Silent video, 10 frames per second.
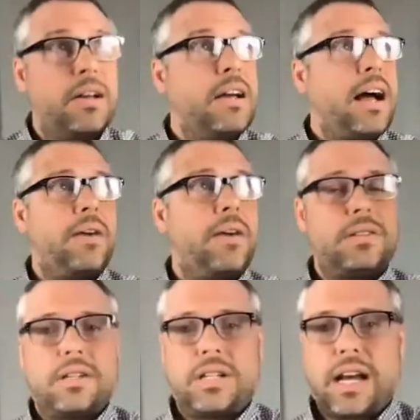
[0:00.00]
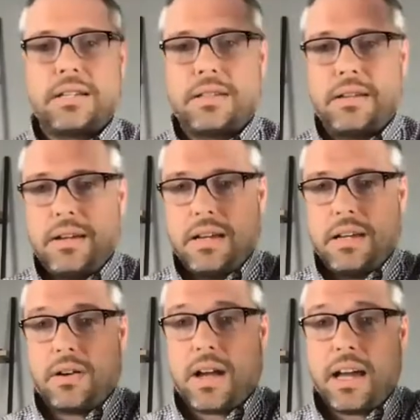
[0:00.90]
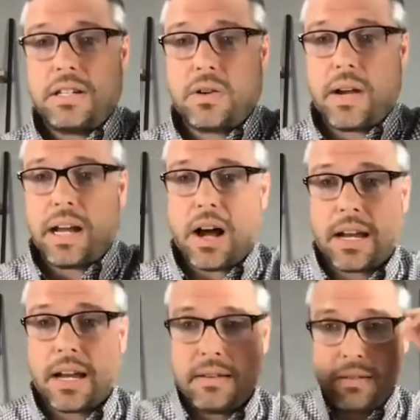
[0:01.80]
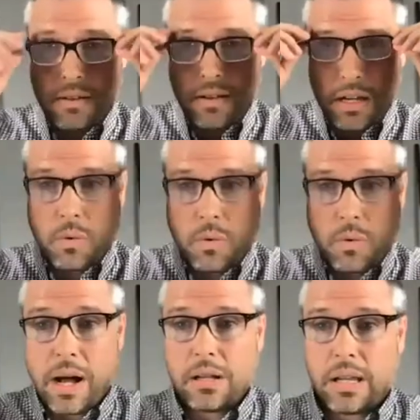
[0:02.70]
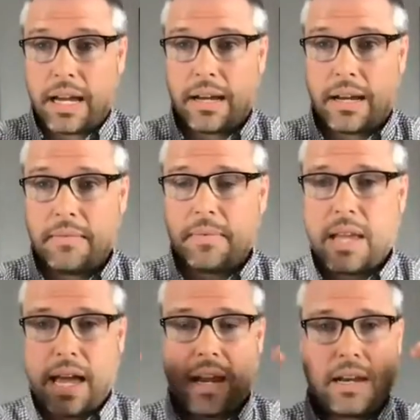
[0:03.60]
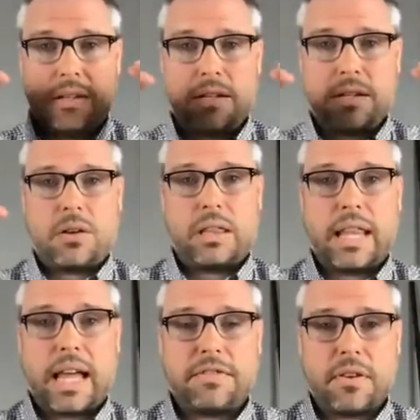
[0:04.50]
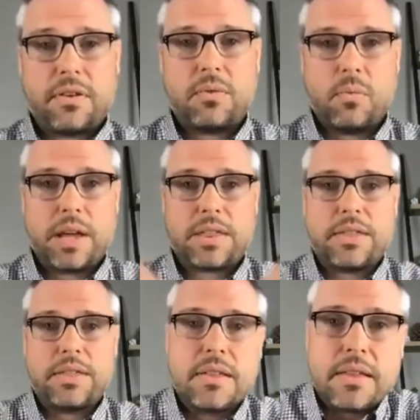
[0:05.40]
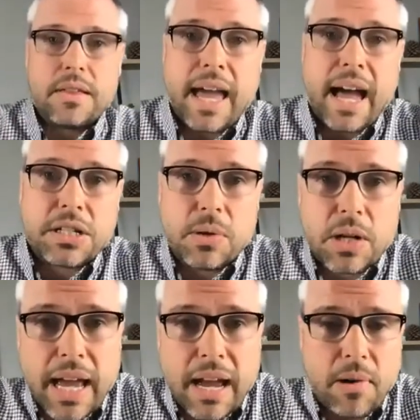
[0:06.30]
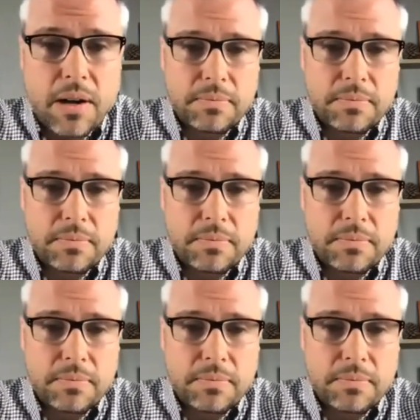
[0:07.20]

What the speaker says: I would suggest you're kind of straight on, you're well lit, and you're level with the actual camera.